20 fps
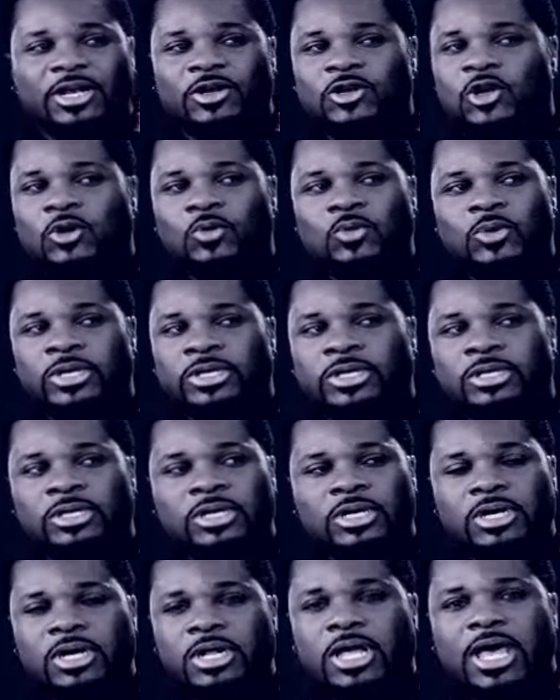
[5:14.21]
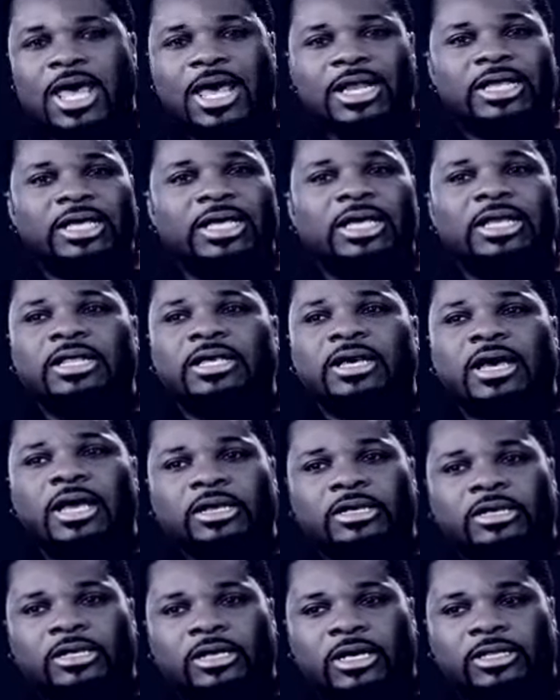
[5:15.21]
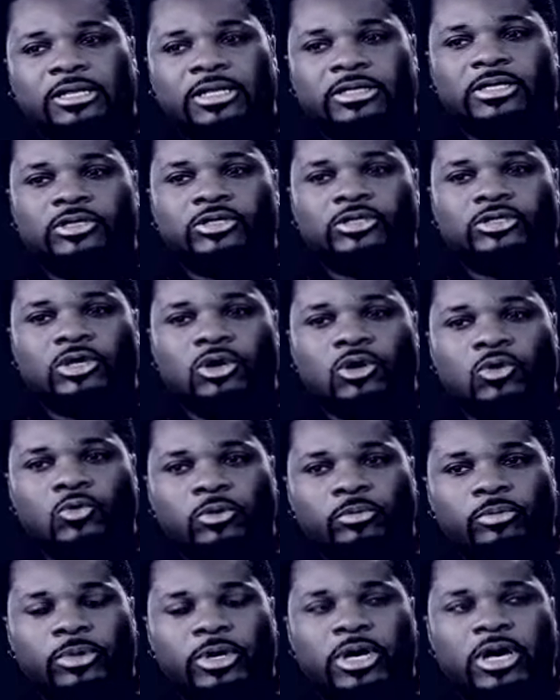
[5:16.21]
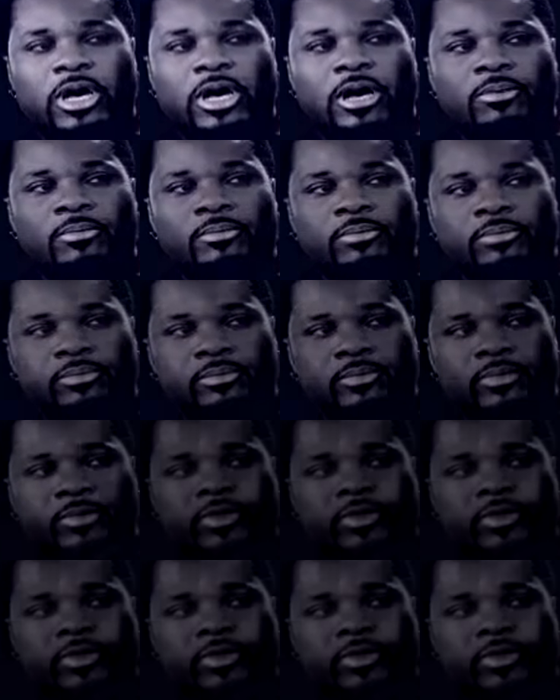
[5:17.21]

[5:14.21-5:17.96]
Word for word: No one had any idea that the show would become